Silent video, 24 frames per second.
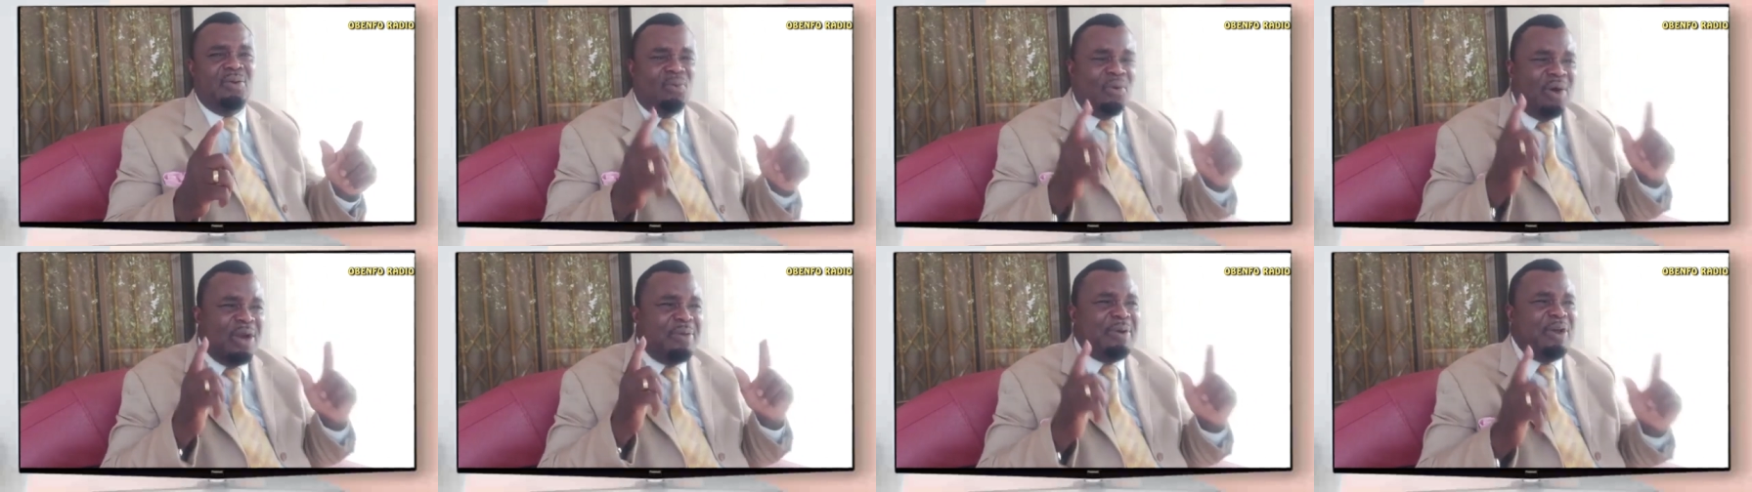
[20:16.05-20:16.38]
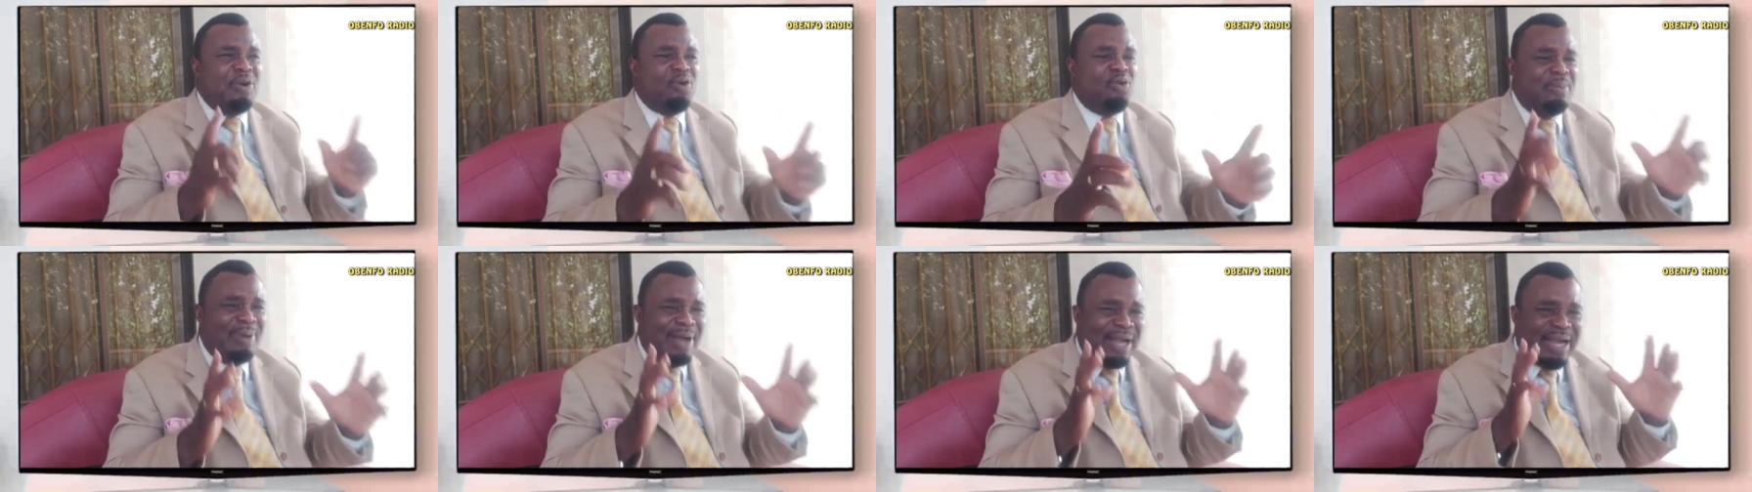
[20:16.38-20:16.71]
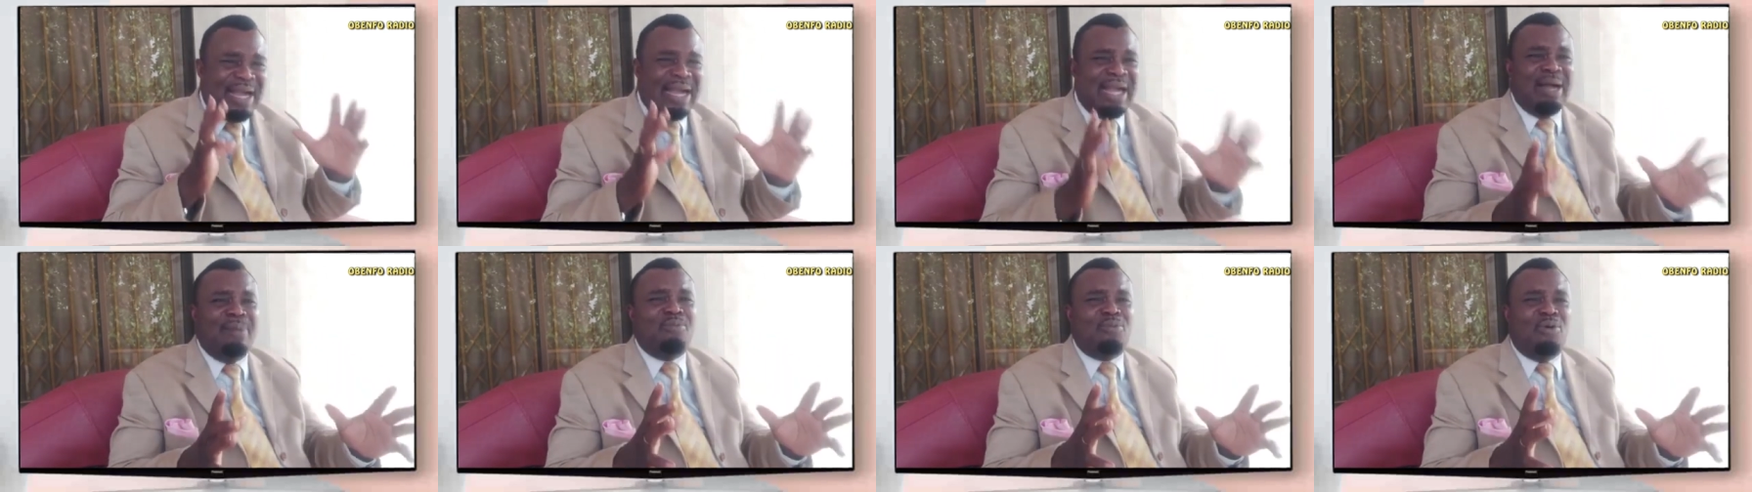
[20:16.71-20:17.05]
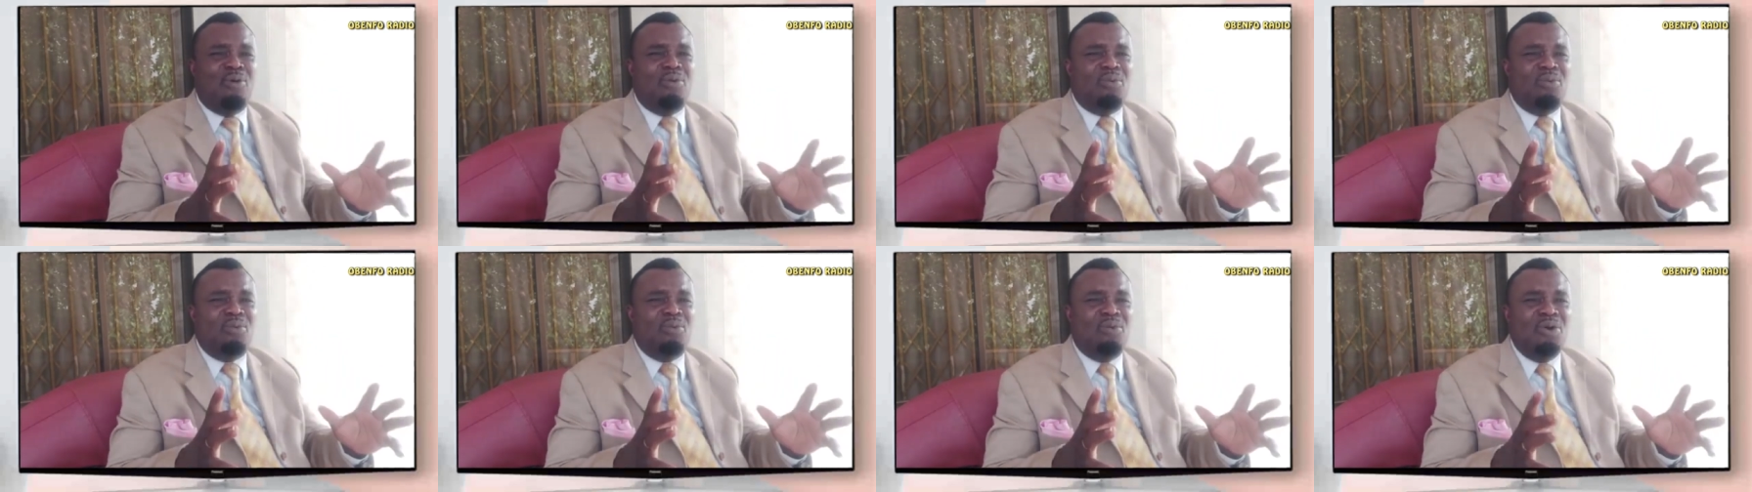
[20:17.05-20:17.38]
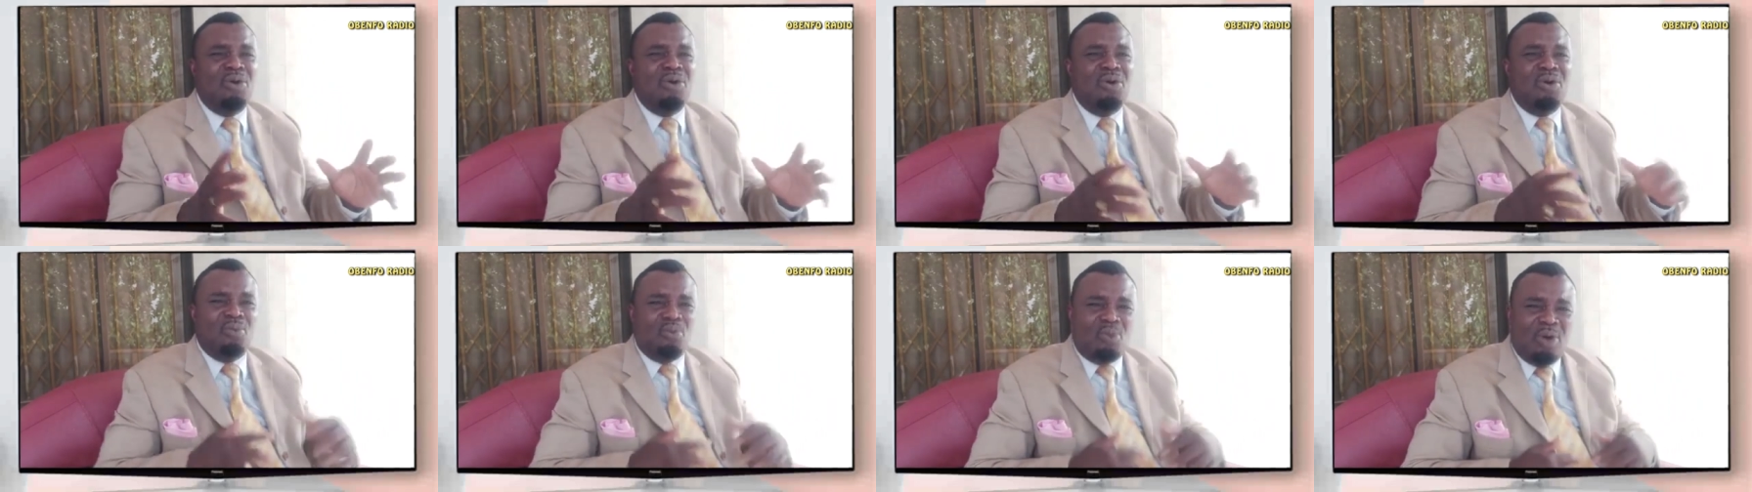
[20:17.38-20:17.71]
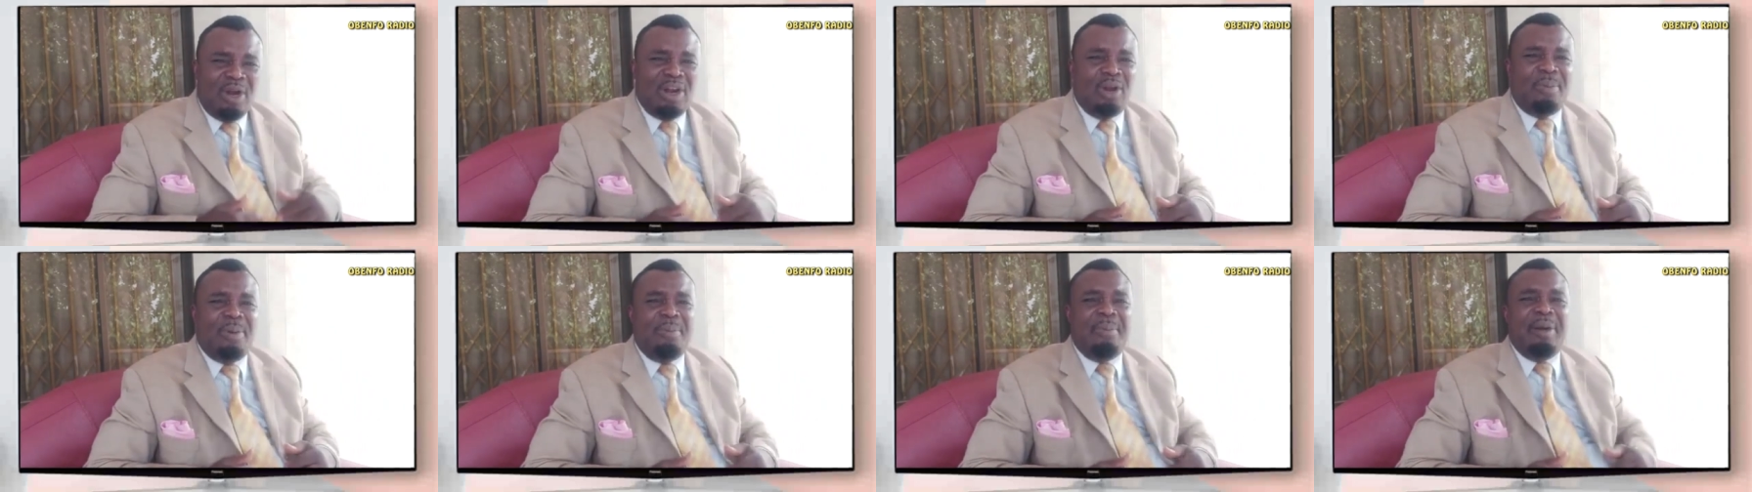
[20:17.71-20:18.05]
one when over carboom,
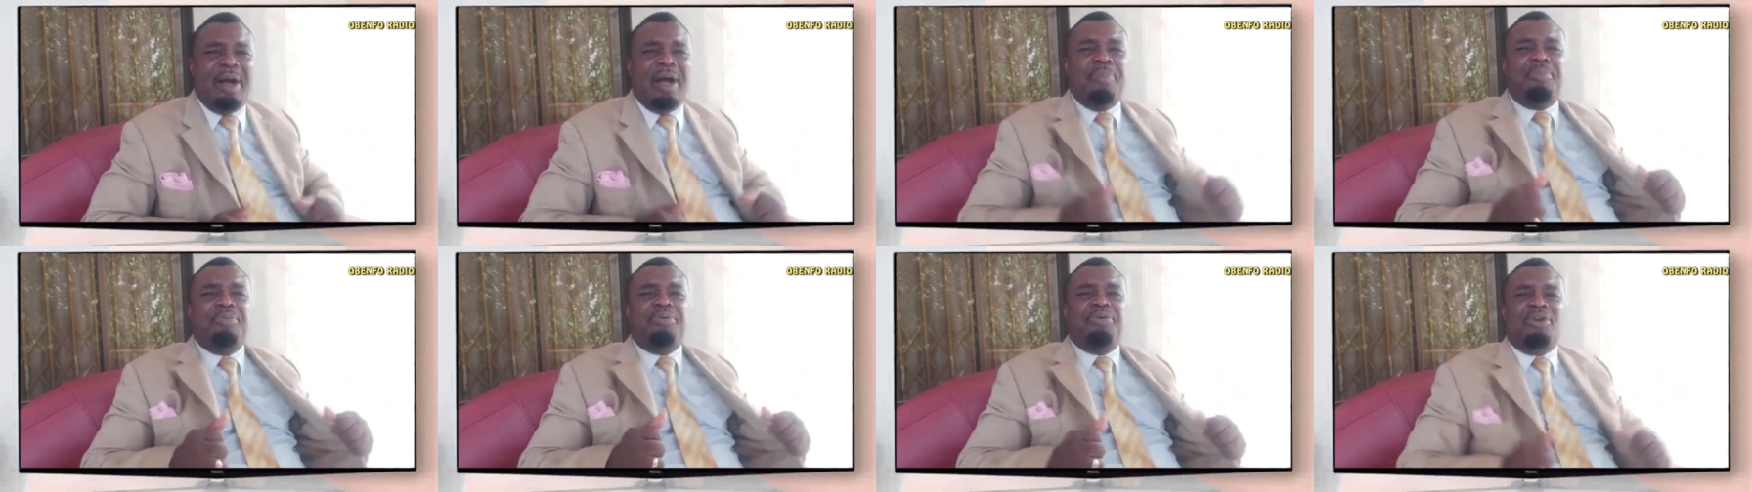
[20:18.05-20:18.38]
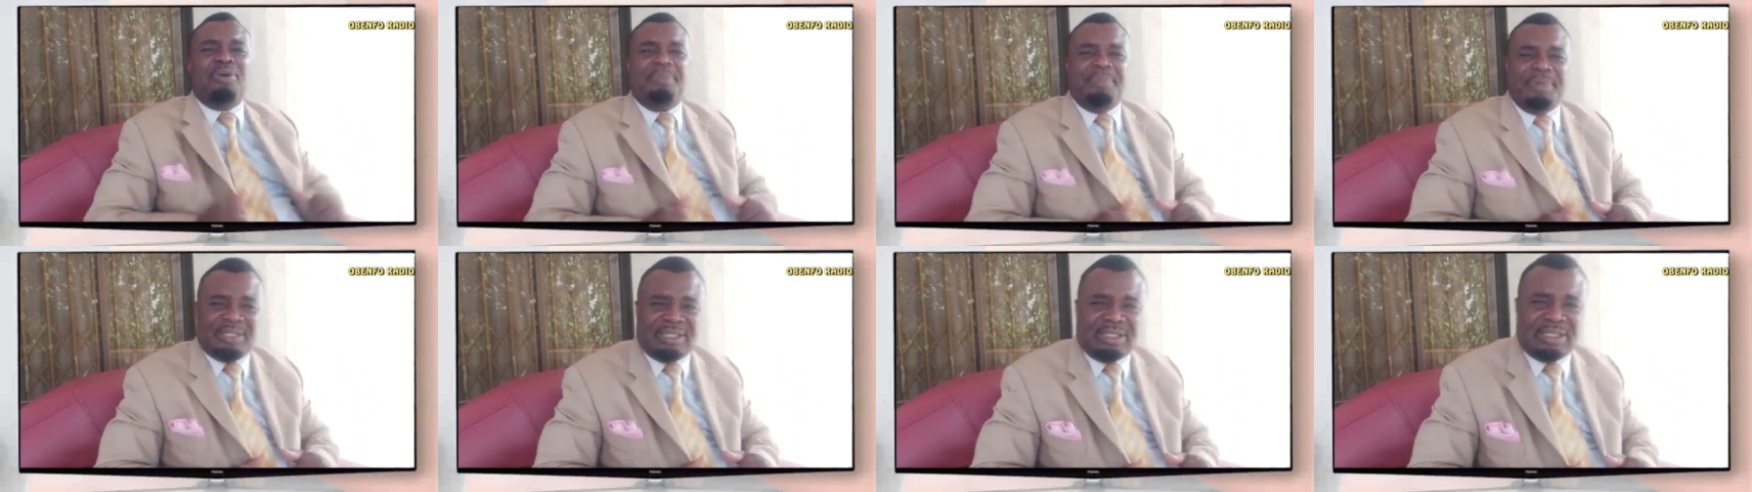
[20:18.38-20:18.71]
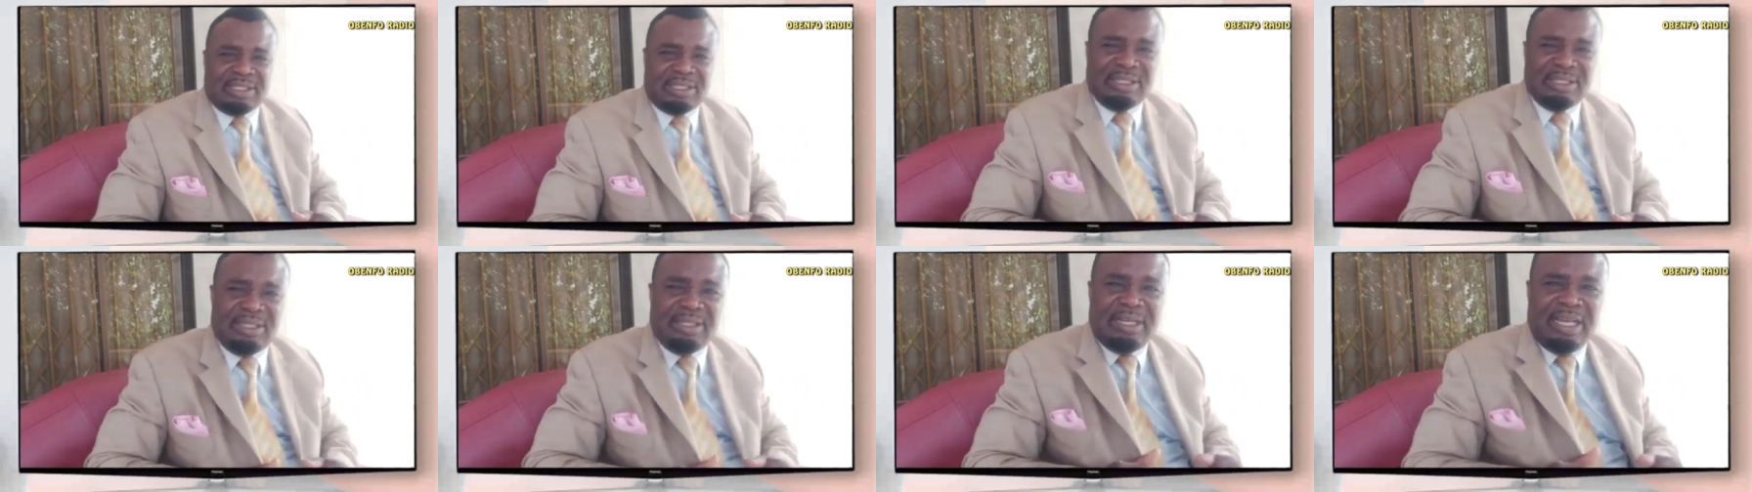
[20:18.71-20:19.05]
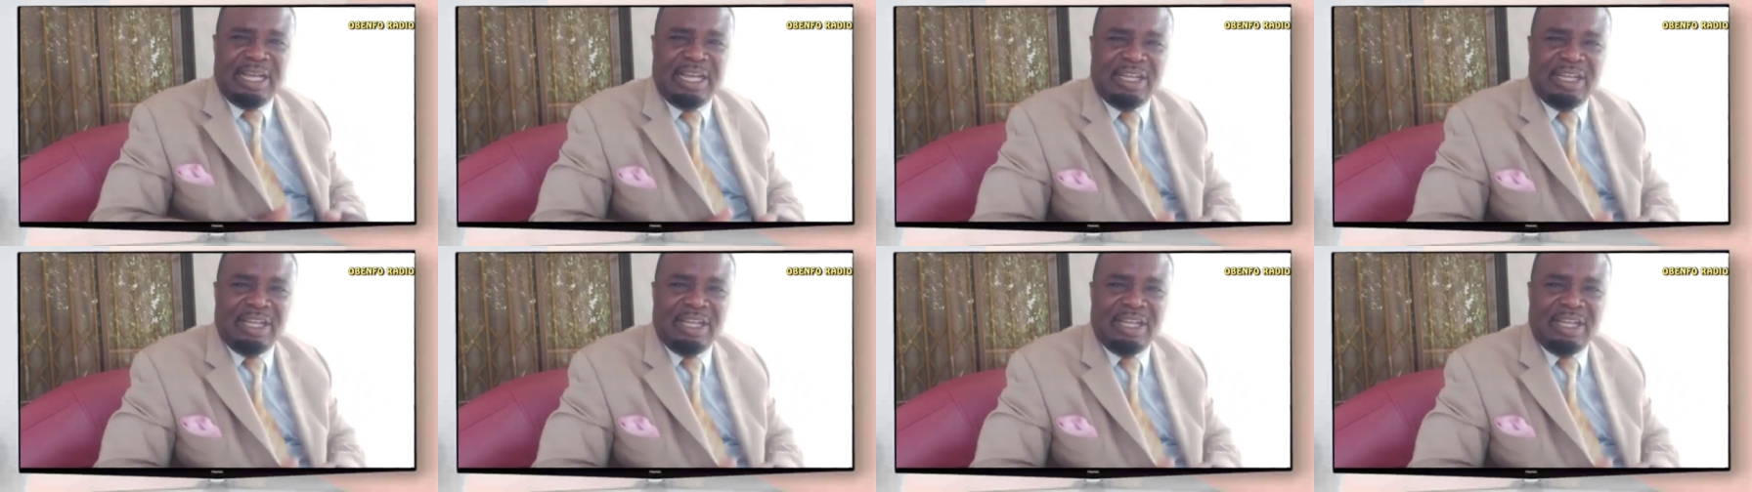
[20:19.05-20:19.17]
one over my promise,